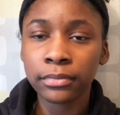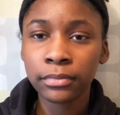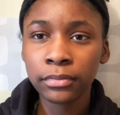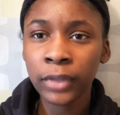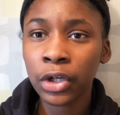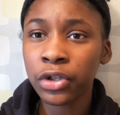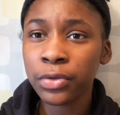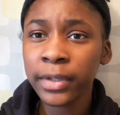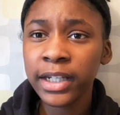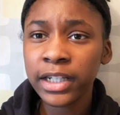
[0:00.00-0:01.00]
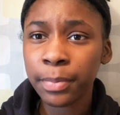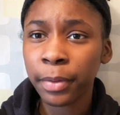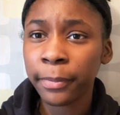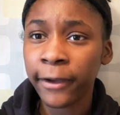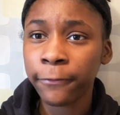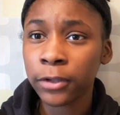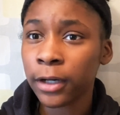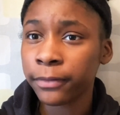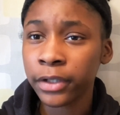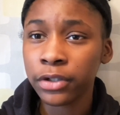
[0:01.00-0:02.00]
Because we need to prepare for our
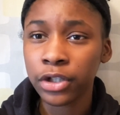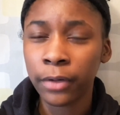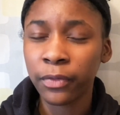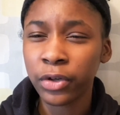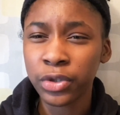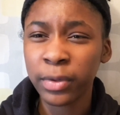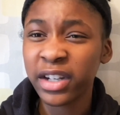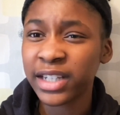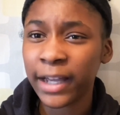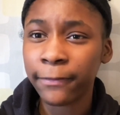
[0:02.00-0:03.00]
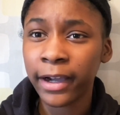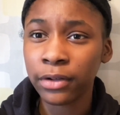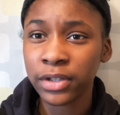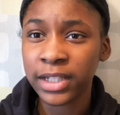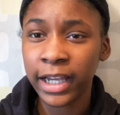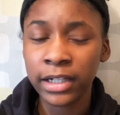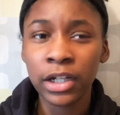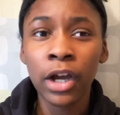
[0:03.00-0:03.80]
future, because we're in that final stage.